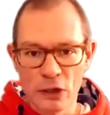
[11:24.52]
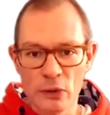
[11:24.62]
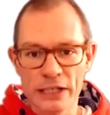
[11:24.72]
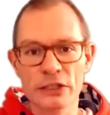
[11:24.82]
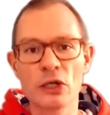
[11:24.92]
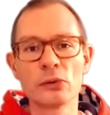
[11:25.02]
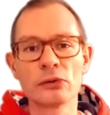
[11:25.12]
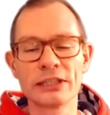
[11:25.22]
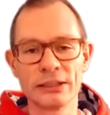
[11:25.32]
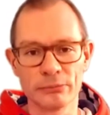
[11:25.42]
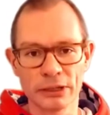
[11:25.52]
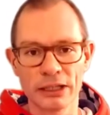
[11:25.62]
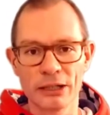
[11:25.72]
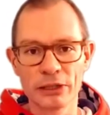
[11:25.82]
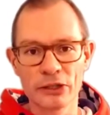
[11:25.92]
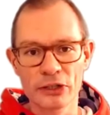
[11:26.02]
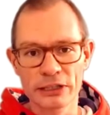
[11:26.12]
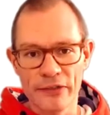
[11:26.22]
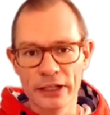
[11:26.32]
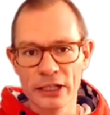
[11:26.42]
as a whole team, because
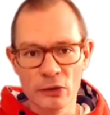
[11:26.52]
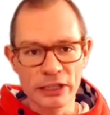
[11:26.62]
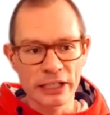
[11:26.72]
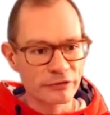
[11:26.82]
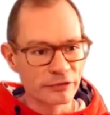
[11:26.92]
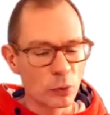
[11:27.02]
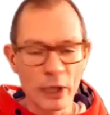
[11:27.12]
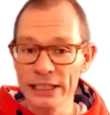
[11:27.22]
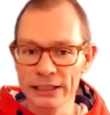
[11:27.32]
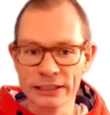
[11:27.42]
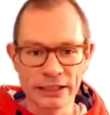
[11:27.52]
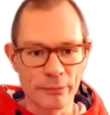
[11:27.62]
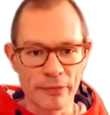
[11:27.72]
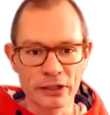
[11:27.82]
they don't have waiting time.